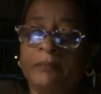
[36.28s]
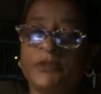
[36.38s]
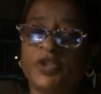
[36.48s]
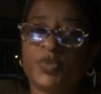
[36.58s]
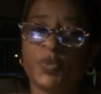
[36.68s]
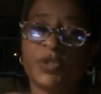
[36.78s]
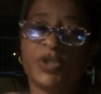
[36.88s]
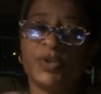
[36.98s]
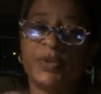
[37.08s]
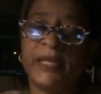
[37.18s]
Just want
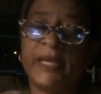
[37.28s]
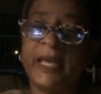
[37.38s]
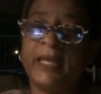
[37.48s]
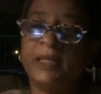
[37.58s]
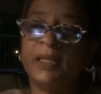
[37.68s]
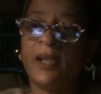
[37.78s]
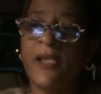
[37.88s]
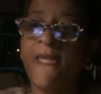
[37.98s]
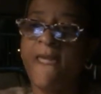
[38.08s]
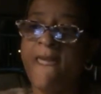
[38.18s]
to do it again.
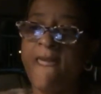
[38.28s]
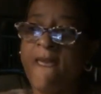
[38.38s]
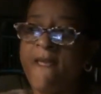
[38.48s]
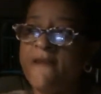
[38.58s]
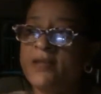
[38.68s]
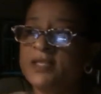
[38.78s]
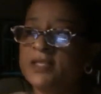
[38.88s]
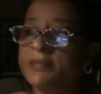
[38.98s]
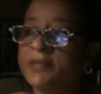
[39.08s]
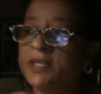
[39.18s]
This is
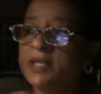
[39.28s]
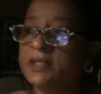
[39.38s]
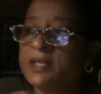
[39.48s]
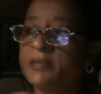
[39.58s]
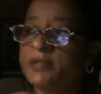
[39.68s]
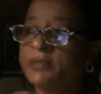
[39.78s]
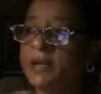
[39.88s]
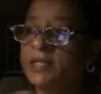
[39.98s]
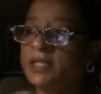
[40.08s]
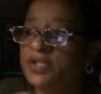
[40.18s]
something that has come to
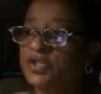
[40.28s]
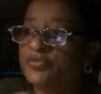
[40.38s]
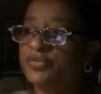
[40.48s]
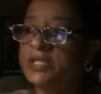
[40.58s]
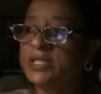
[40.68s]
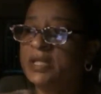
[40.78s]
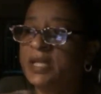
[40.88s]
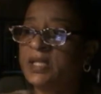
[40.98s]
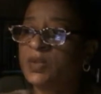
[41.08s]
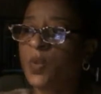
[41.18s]
my attention
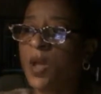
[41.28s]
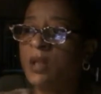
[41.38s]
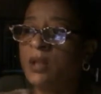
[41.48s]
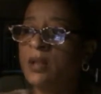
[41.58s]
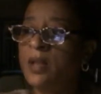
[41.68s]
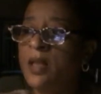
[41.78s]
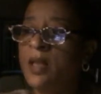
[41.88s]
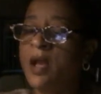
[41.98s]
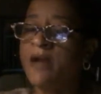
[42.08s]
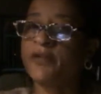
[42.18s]
recently as well.
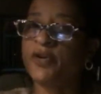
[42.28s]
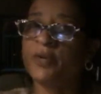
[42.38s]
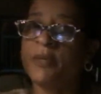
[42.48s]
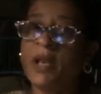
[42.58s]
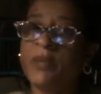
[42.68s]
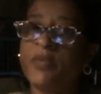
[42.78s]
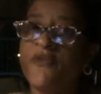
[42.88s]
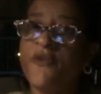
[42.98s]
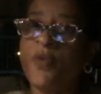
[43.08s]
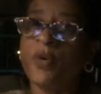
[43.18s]
I've heard about it
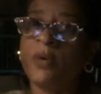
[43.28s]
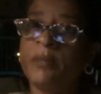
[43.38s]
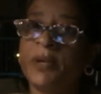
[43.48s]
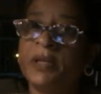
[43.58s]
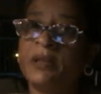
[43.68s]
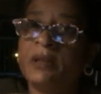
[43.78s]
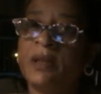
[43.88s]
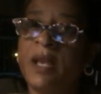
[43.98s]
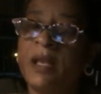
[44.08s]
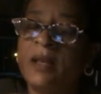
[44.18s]
before, but
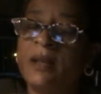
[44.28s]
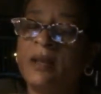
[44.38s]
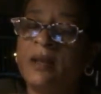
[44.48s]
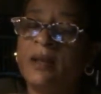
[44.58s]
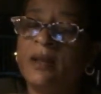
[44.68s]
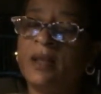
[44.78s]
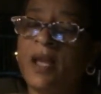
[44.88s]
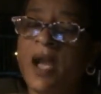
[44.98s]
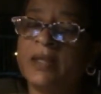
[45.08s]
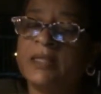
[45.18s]
in the
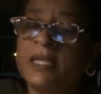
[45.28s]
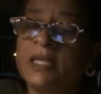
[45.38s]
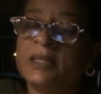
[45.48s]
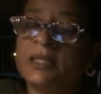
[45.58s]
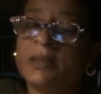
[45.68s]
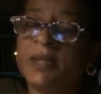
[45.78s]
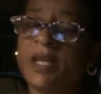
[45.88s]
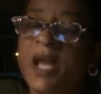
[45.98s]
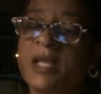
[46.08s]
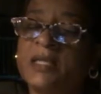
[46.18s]
content, some of the
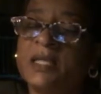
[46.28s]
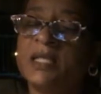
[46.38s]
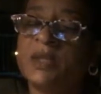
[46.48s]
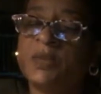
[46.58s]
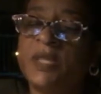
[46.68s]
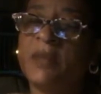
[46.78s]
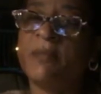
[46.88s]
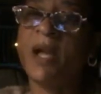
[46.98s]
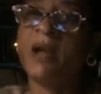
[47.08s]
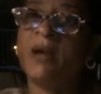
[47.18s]
content is within
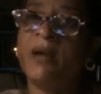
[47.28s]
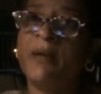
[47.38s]
my